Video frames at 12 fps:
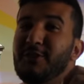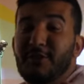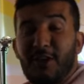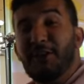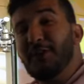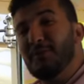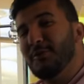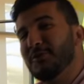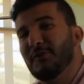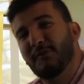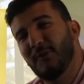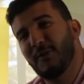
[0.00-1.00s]
you saw the commercial
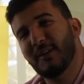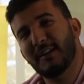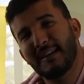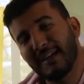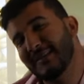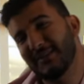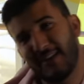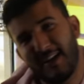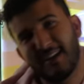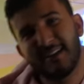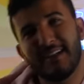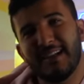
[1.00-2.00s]
for yesterday.
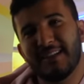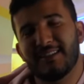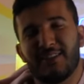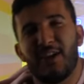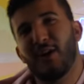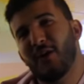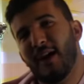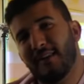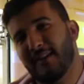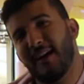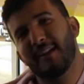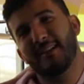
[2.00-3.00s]
So I
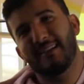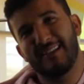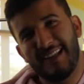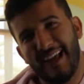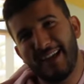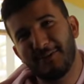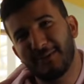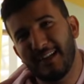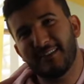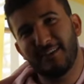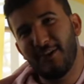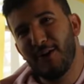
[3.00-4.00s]
thought today we'll
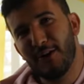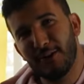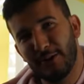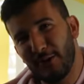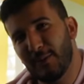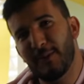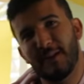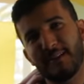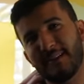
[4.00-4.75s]
get to know her a little bit